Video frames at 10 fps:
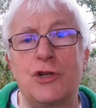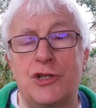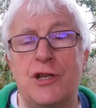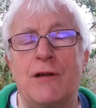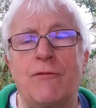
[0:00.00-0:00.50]

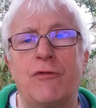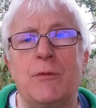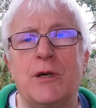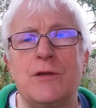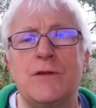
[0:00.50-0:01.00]
just down
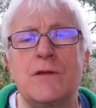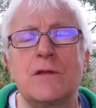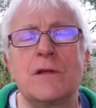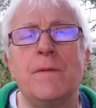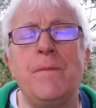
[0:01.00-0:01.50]
from us.
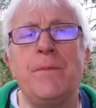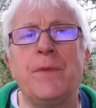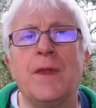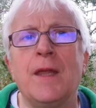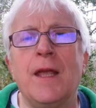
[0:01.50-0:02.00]

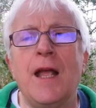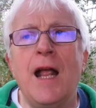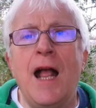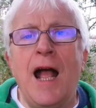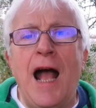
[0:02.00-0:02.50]

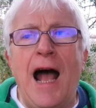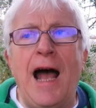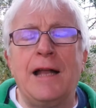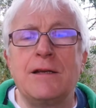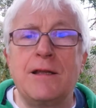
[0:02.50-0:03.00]

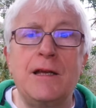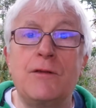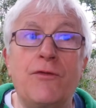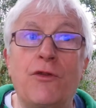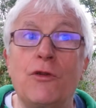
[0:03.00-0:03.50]
And they'd
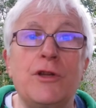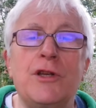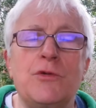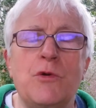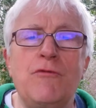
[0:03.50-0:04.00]
fallen
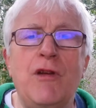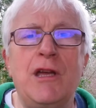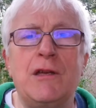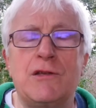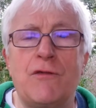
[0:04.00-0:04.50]
into
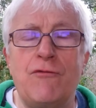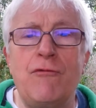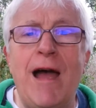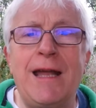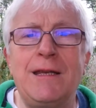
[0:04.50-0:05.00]
arrears of
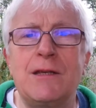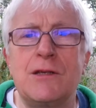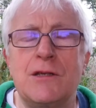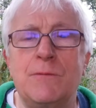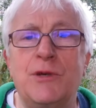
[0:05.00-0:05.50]

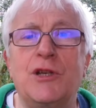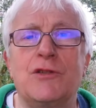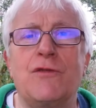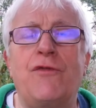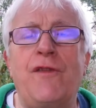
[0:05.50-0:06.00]
rent
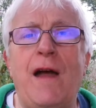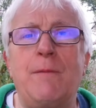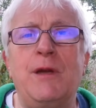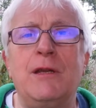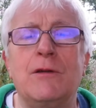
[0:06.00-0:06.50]
because of
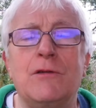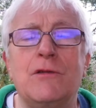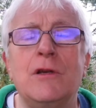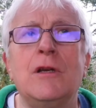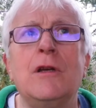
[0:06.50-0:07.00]
famine and
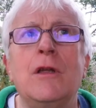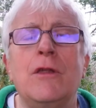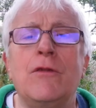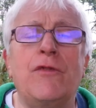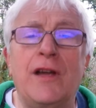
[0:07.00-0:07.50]

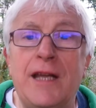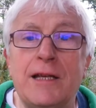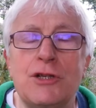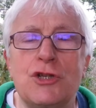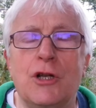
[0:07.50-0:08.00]

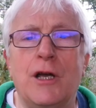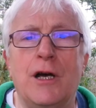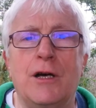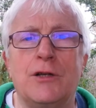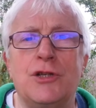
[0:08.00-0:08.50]
financial
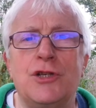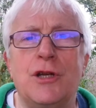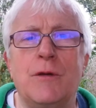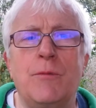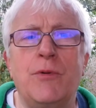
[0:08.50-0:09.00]
hardship.